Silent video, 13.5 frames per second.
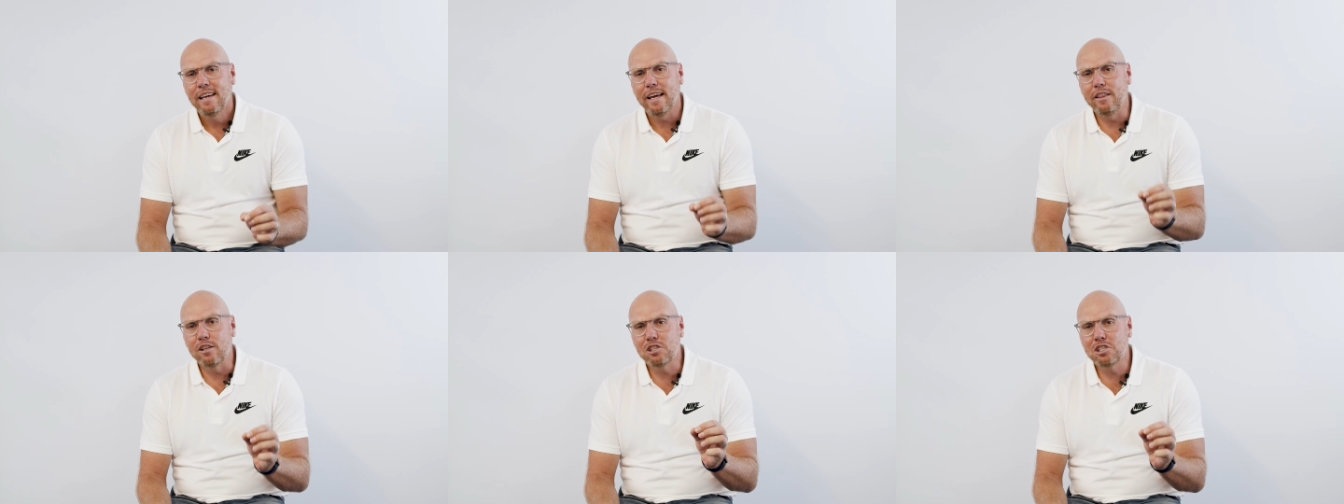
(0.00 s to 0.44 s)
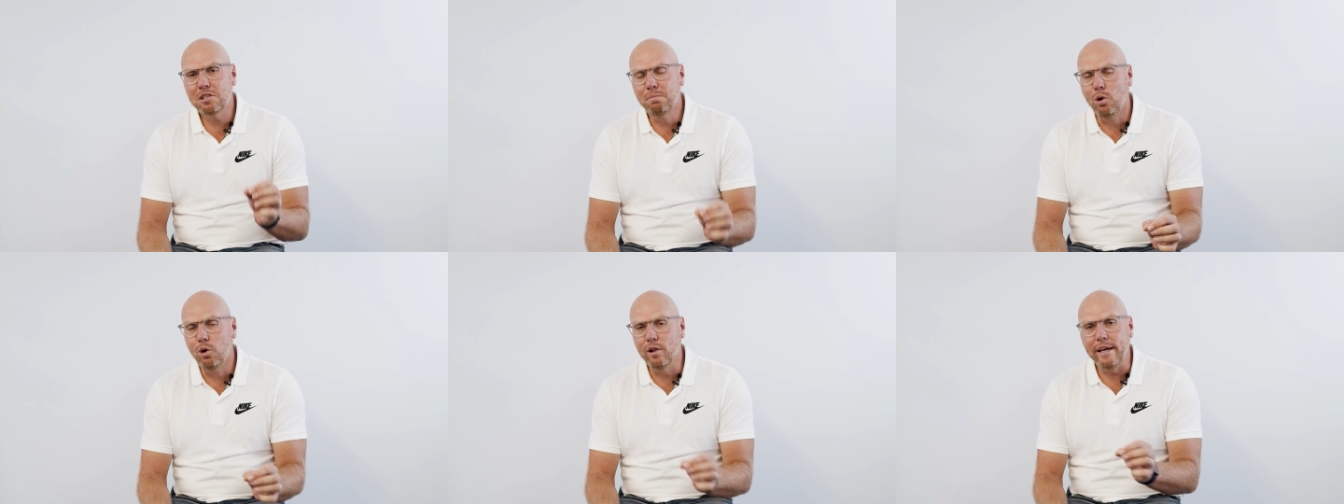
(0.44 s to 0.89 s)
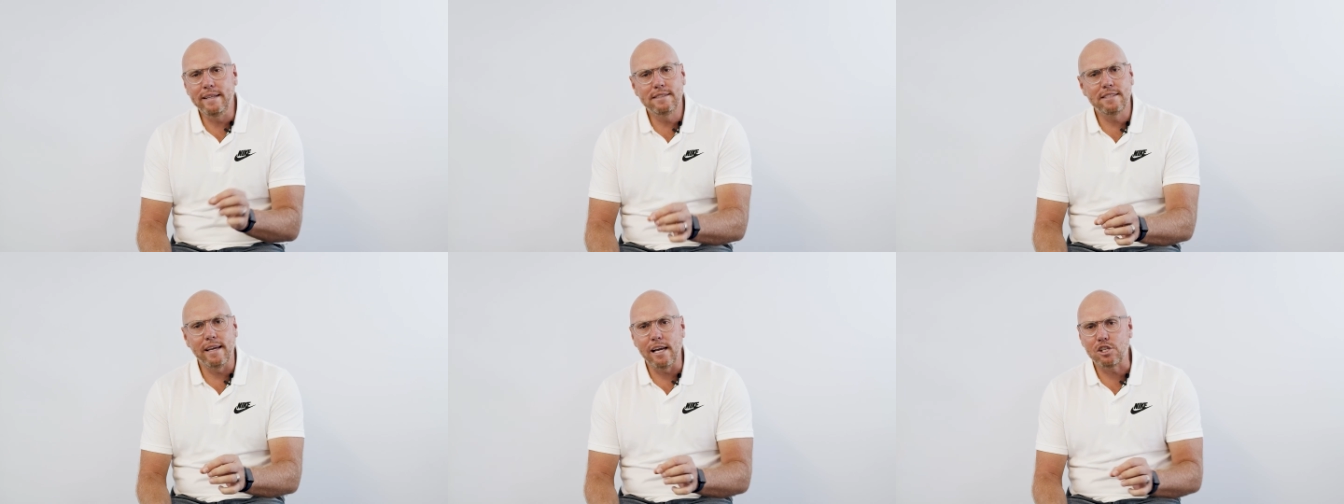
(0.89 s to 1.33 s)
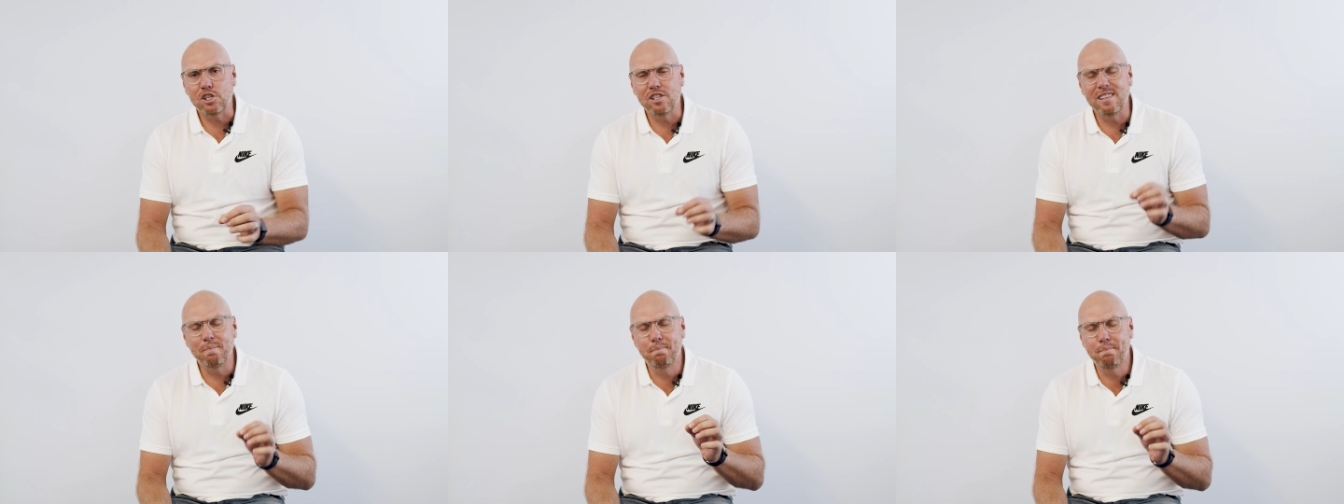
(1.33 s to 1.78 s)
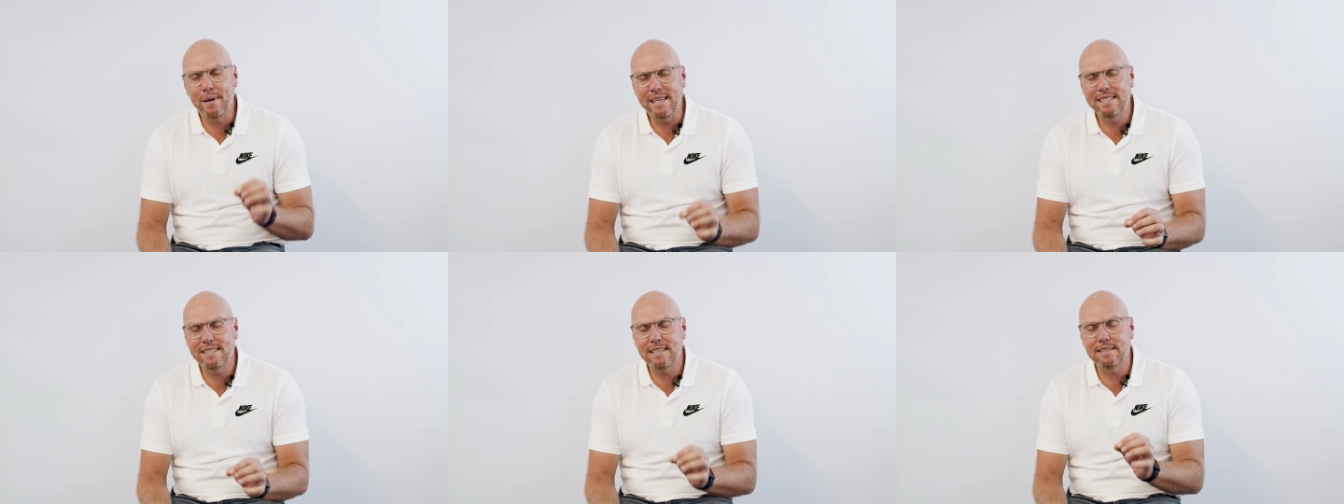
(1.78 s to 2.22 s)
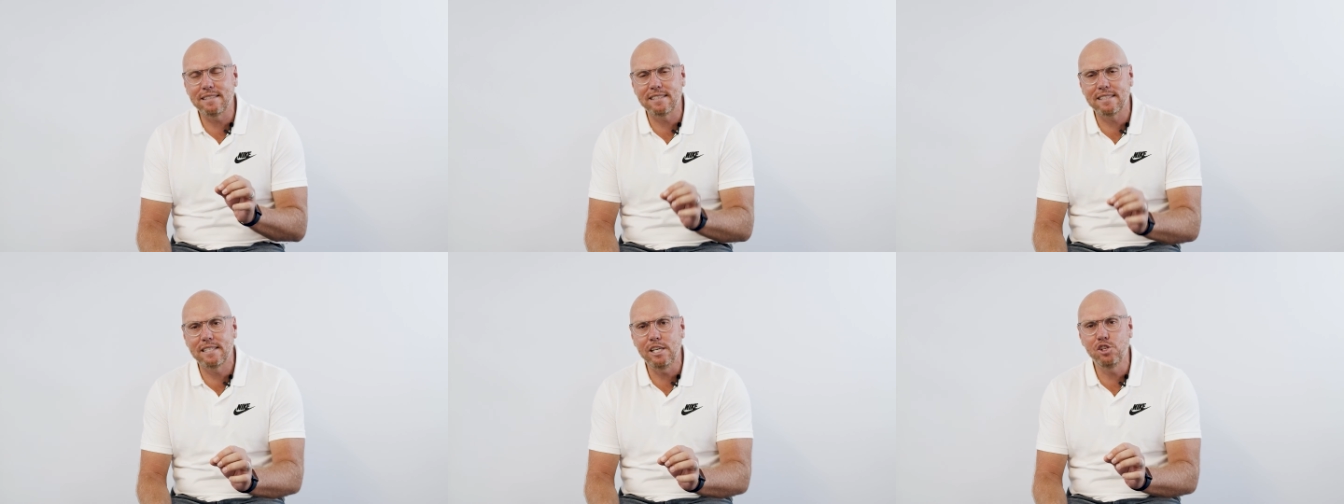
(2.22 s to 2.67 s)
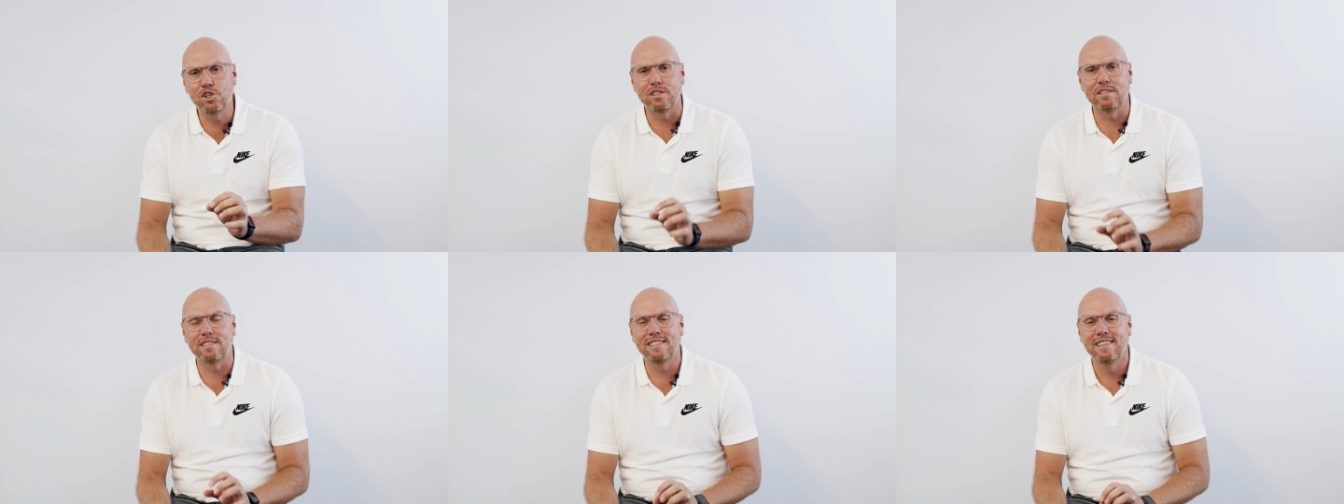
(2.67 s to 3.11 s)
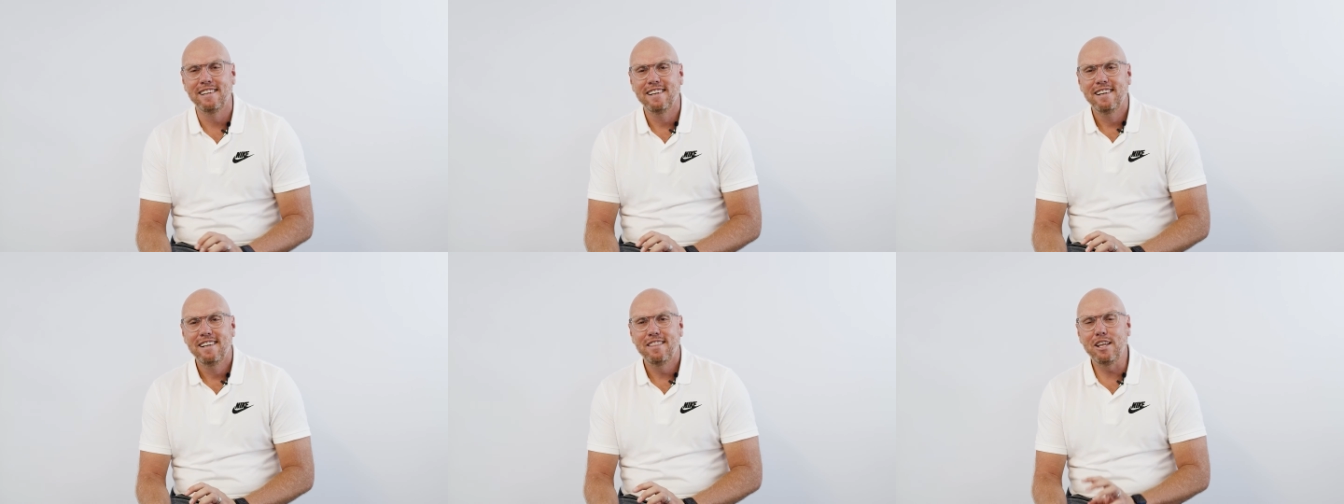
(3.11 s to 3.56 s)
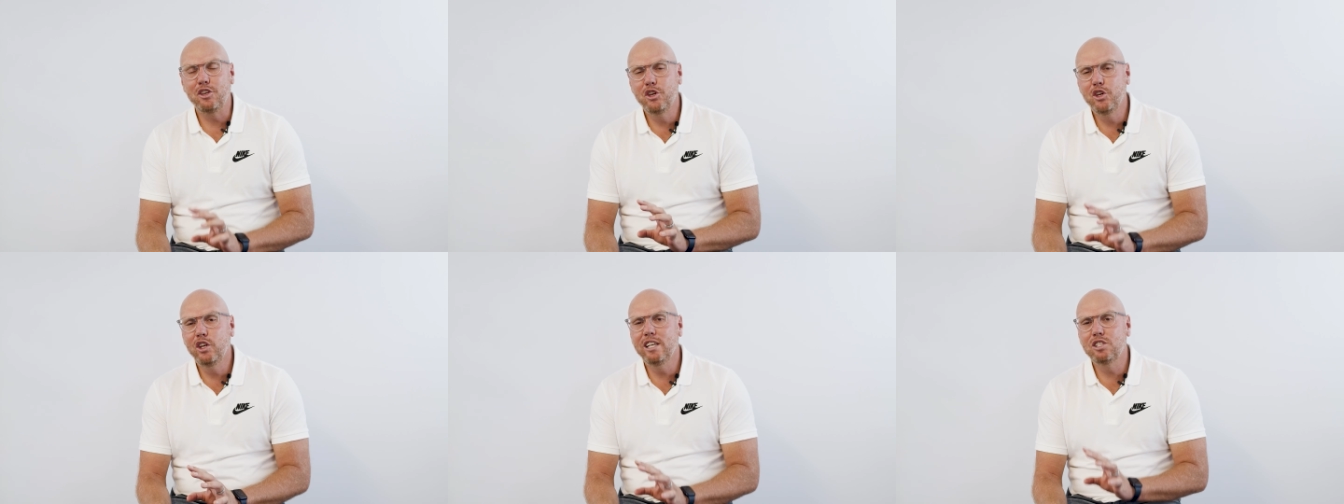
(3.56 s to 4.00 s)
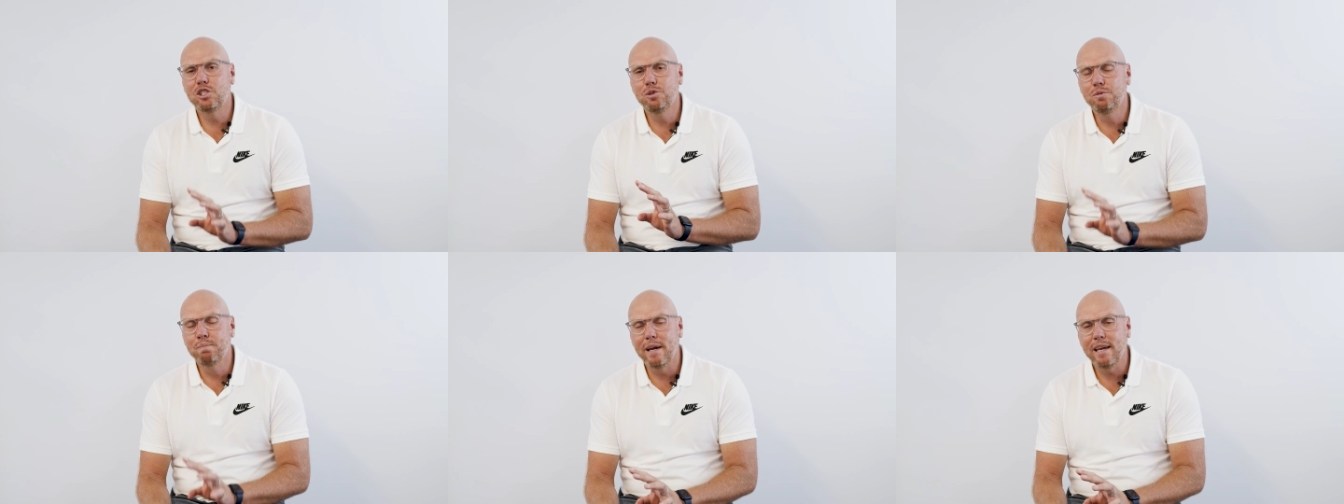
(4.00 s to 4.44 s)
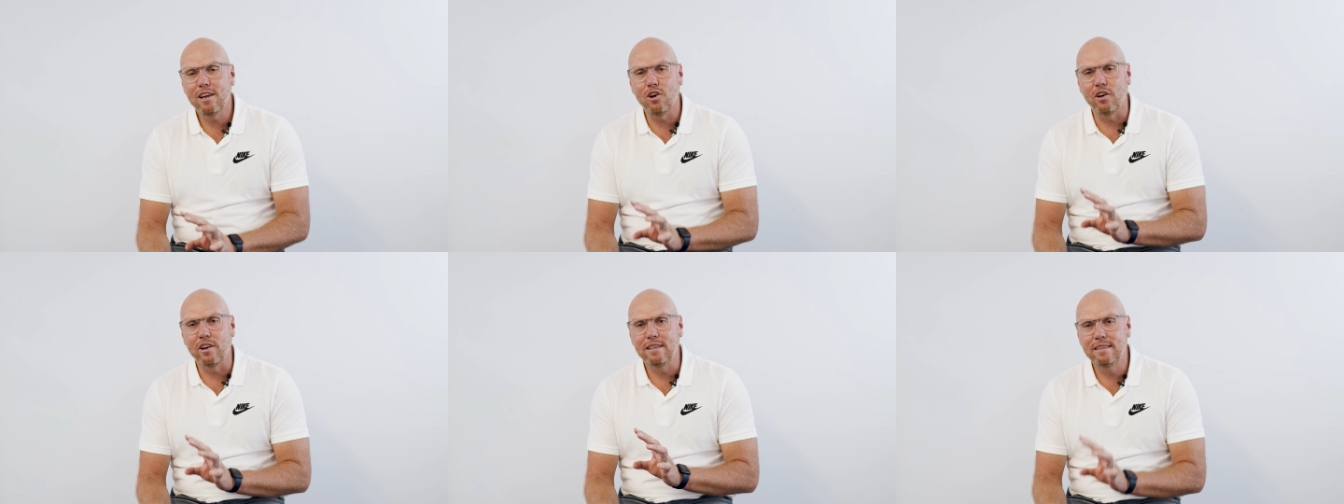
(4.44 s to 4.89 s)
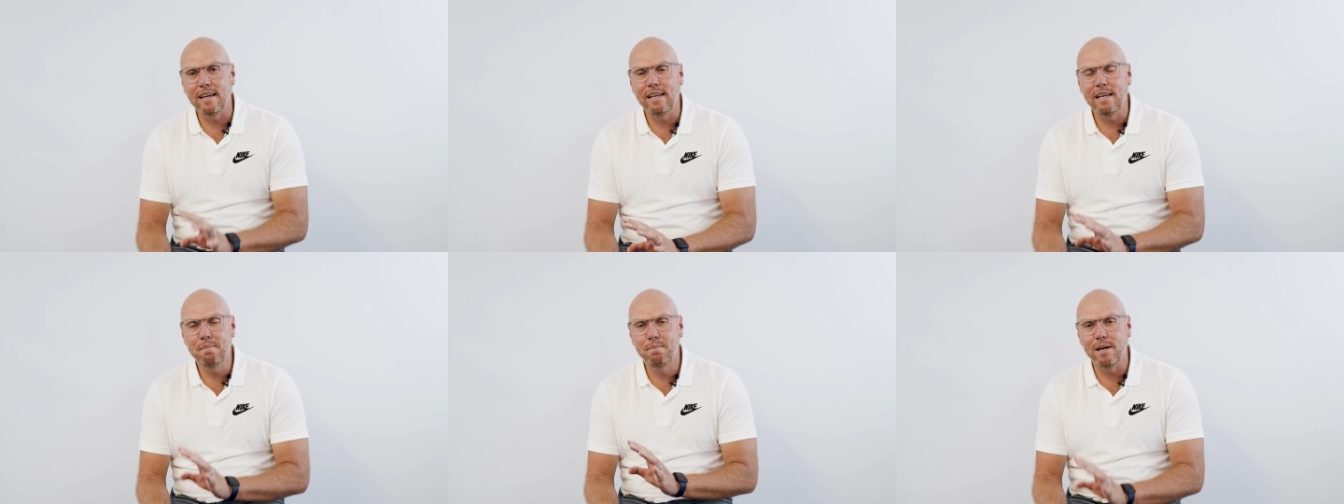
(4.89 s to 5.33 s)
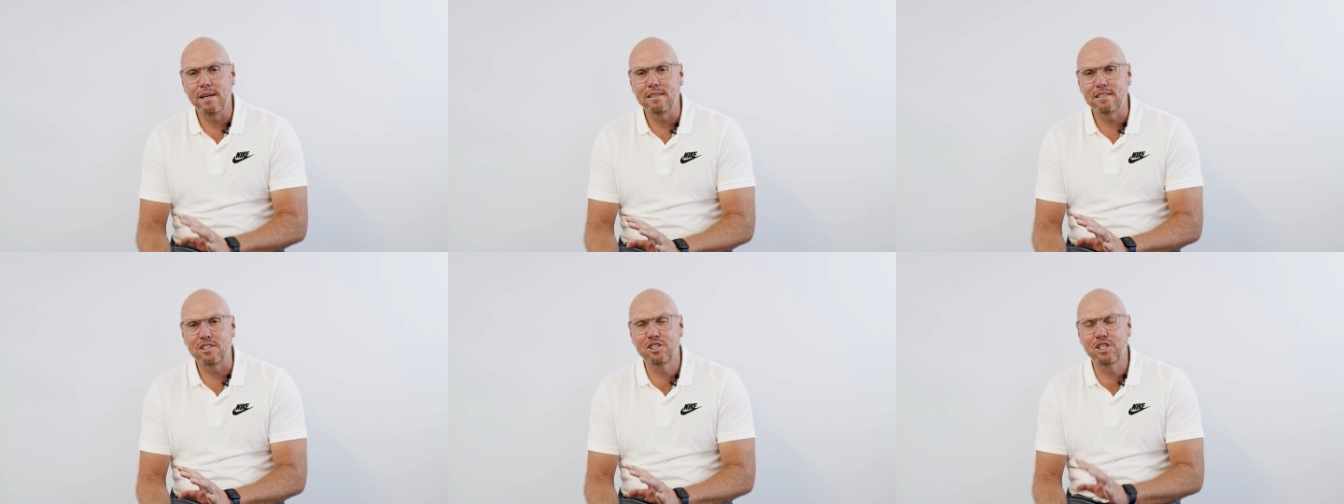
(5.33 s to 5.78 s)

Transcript: in the small interaction, the basic decisions that you need to make on a daily basis.